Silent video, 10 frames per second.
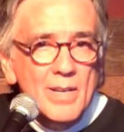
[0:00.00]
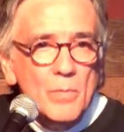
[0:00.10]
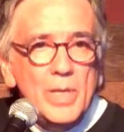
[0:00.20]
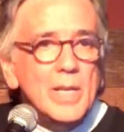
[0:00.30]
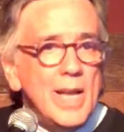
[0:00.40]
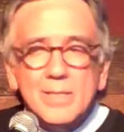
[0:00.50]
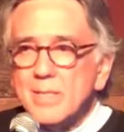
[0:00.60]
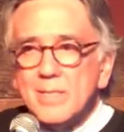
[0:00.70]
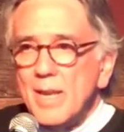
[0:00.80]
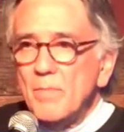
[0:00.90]
We can ask
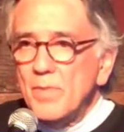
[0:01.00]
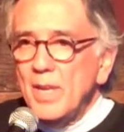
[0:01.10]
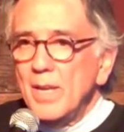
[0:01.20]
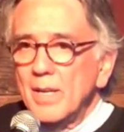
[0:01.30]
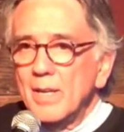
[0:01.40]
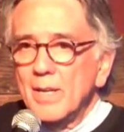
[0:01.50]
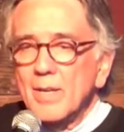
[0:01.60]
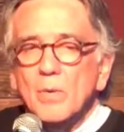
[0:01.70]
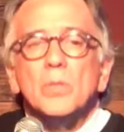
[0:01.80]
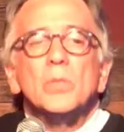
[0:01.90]
the same thing.
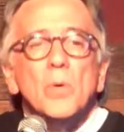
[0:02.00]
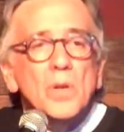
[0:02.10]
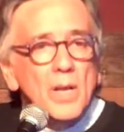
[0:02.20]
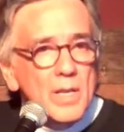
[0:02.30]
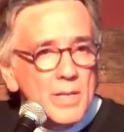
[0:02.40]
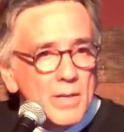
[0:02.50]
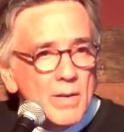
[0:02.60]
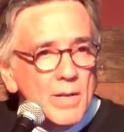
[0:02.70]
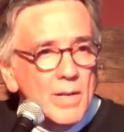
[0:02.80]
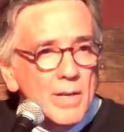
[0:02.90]
What's going on
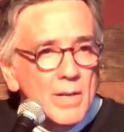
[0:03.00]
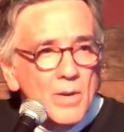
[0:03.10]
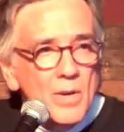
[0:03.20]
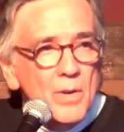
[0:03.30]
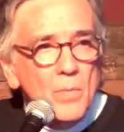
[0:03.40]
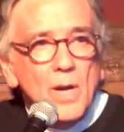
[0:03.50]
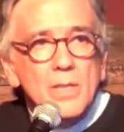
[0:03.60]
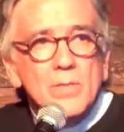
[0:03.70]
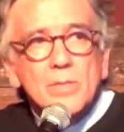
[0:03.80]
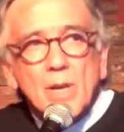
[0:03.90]
here? Why
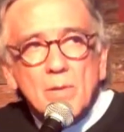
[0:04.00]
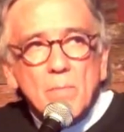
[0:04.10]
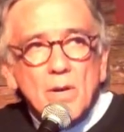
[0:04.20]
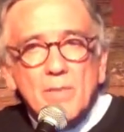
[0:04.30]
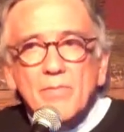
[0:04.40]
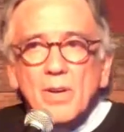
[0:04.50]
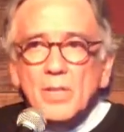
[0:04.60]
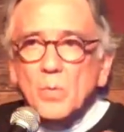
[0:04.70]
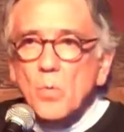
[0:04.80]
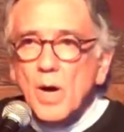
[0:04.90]
is the stock market
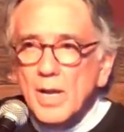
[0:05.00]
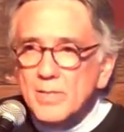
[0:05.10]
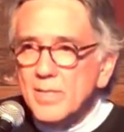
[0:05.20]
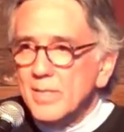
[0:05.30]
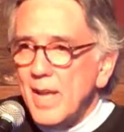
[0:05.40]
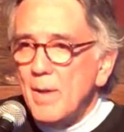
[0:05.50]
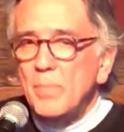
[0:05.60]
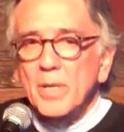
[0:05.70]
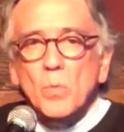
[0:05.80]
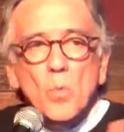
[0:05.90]
falling? Why is this
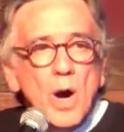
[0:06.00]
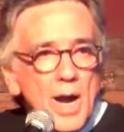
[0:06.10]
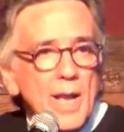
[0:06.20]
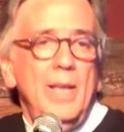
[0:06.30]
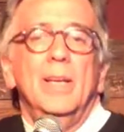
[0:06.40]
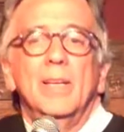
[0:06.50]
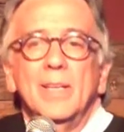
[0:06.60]
happening? Why?